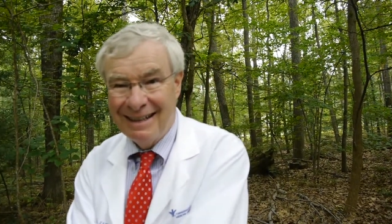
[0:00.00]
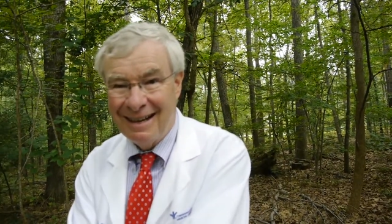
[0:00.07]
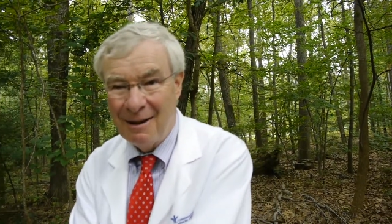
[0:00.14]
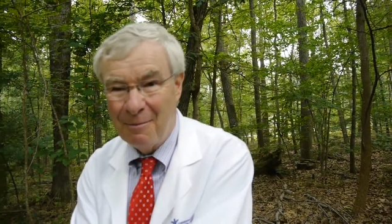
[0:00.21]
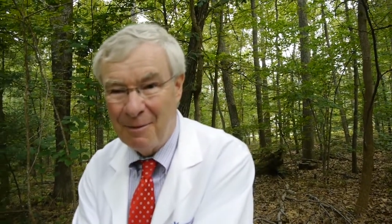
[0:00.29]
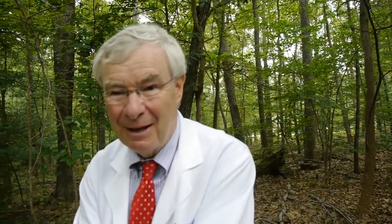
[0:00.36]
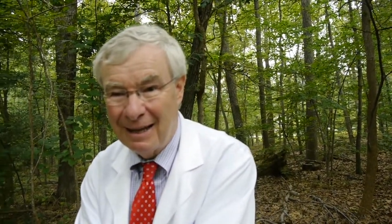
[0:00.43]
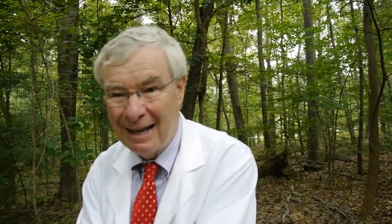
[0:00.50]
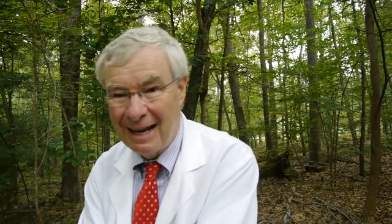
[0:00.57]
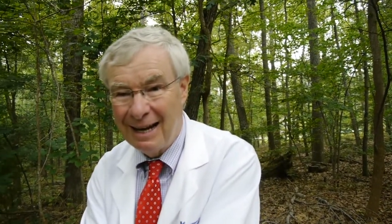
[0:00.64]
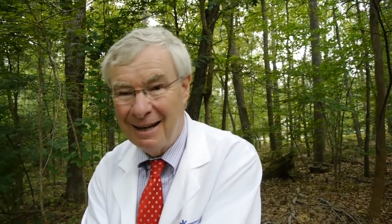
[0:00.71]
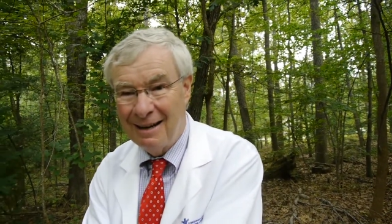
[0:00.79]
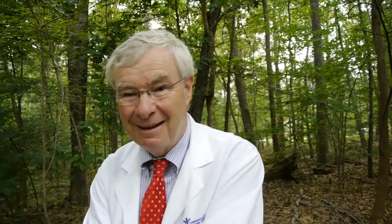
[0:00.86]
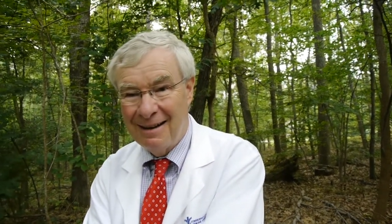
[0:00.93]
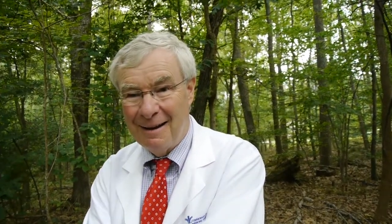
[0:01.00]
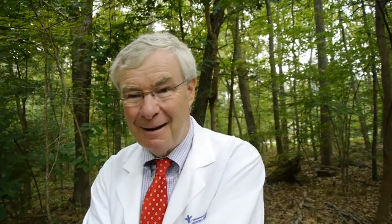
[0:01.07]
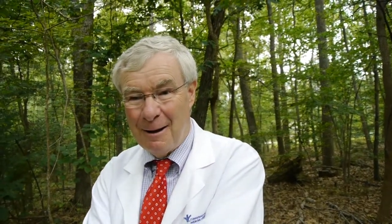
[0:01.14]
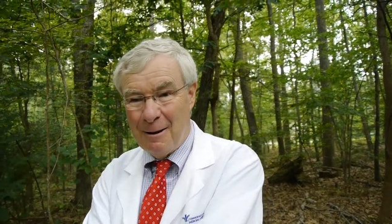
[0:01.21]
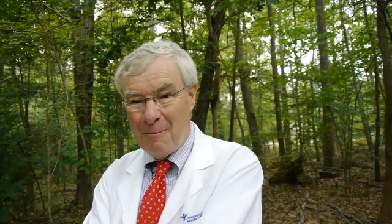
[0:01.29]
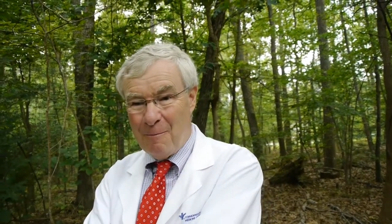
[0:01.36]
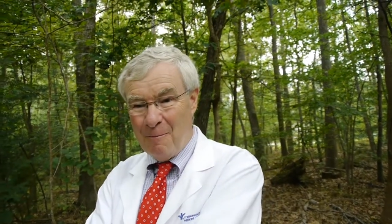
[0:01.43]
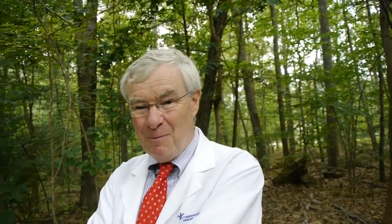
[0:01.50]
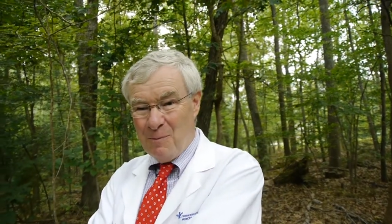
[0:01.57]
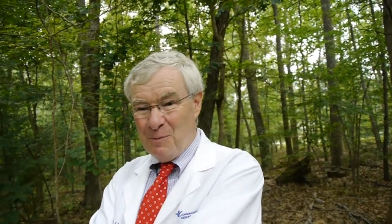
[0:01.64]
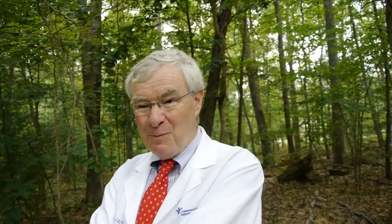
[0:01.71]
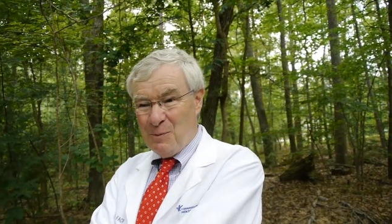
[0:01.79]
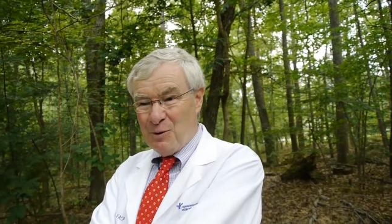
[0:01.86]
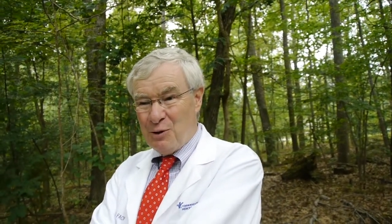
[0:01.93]
Um, they get it um,
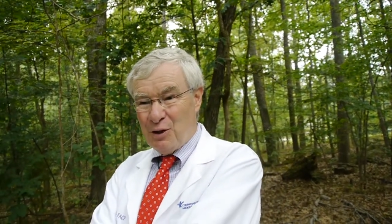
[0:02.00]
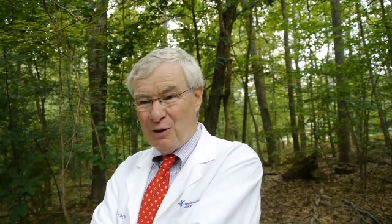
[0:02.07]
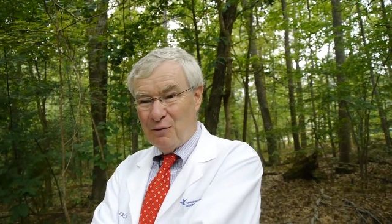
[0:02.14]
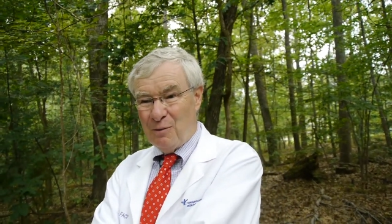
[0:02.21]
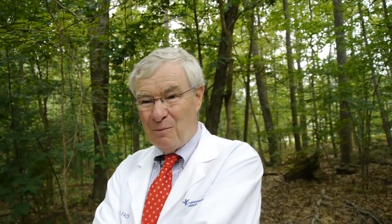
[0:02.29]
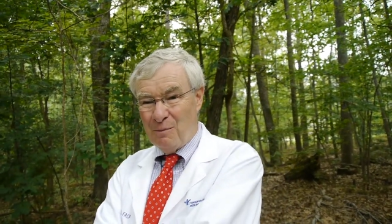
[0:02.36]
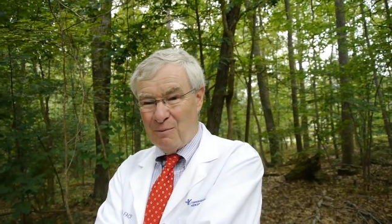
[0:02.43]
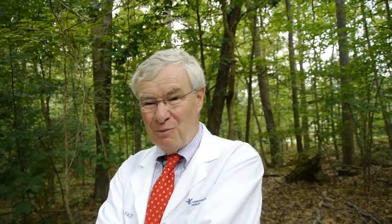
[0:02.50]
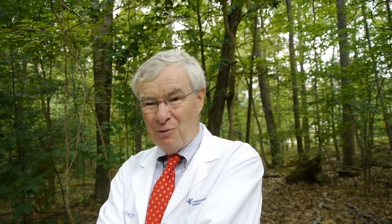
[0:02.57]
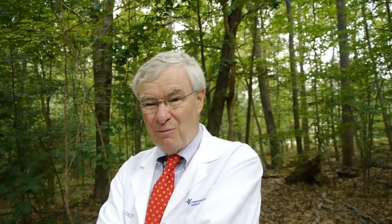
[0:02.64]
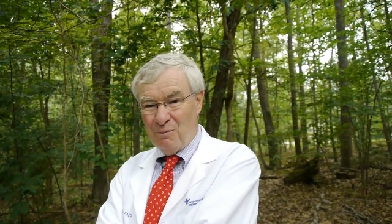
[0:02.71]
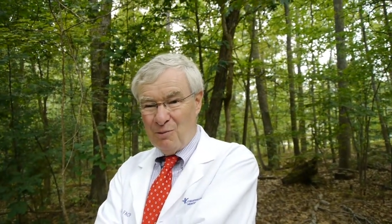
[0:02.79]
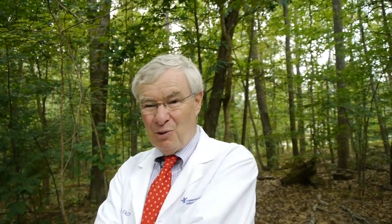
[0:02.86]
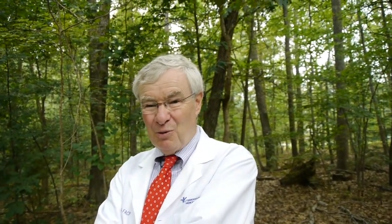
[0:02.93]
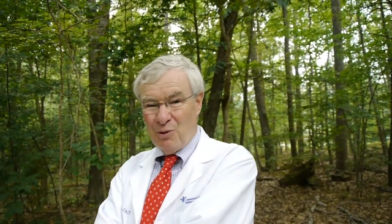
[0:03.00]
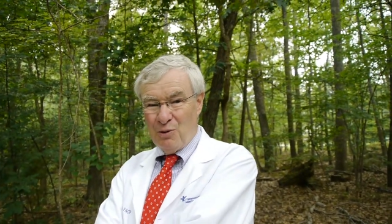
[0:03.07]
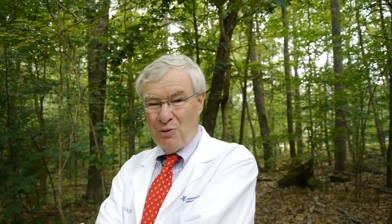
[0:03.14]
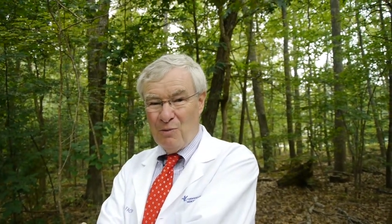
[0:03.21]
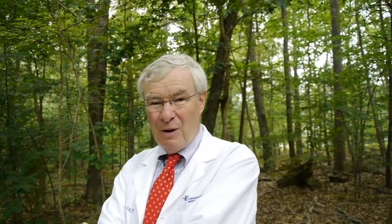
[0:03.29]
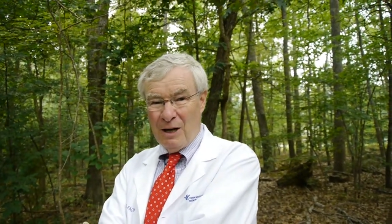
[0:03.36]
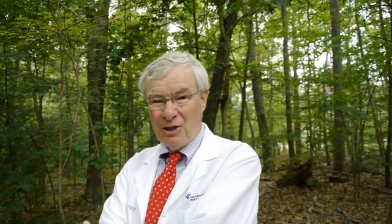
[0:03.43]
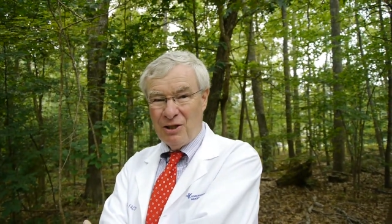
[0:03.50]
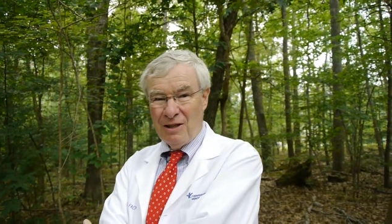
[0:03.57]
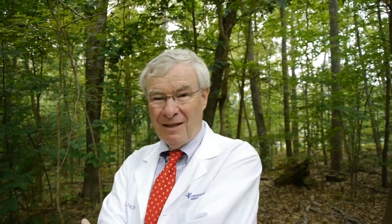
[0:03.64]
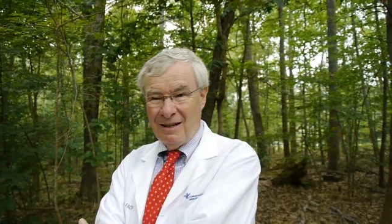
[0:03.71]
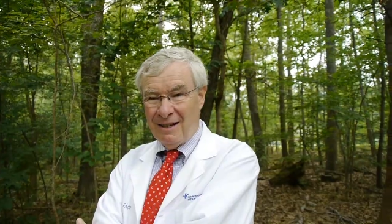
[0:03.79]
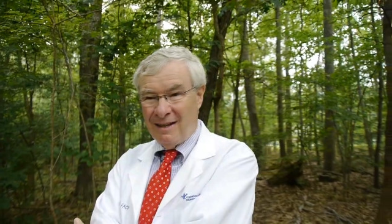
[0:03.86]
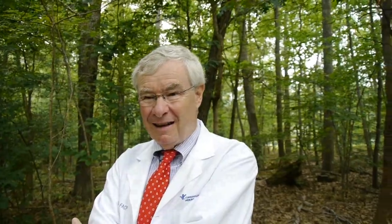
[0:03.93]
just from doing too much
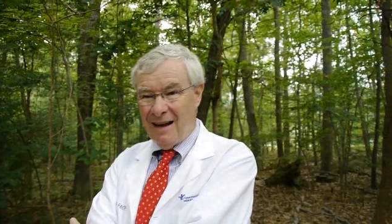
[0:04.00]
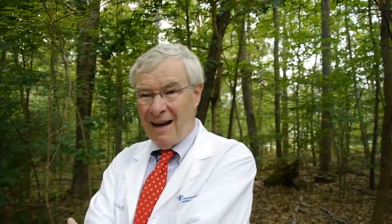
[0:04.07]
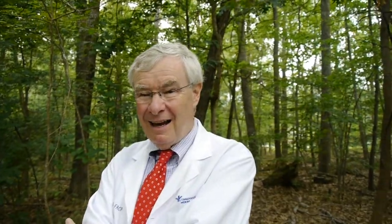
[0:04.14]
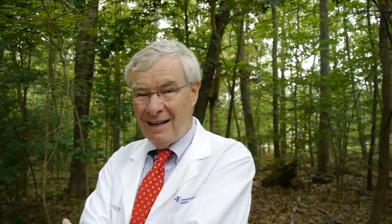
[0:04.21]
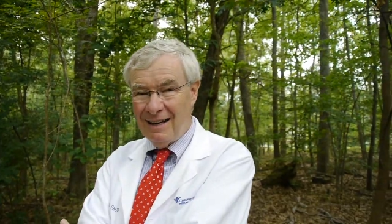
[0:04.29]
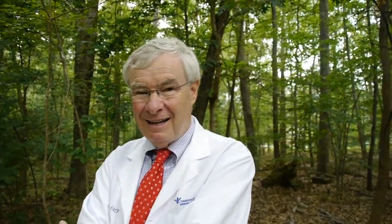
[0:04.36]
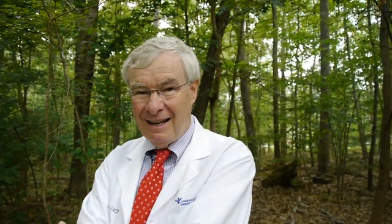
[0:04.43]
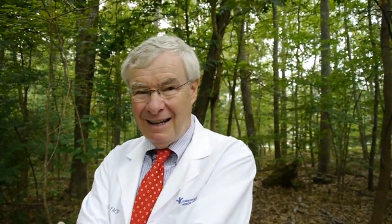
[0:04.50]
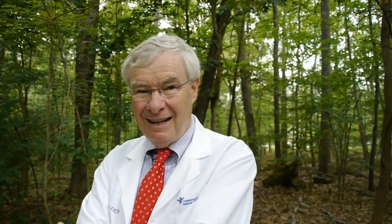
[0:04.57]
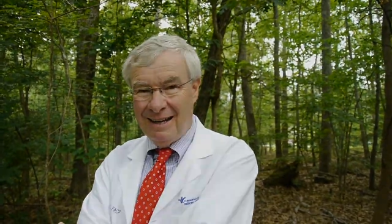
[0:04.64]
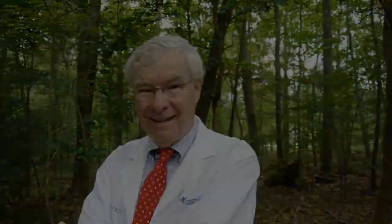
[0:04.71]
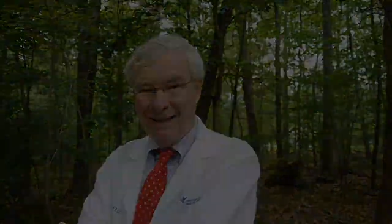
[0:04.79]
in, in the hot in the heat.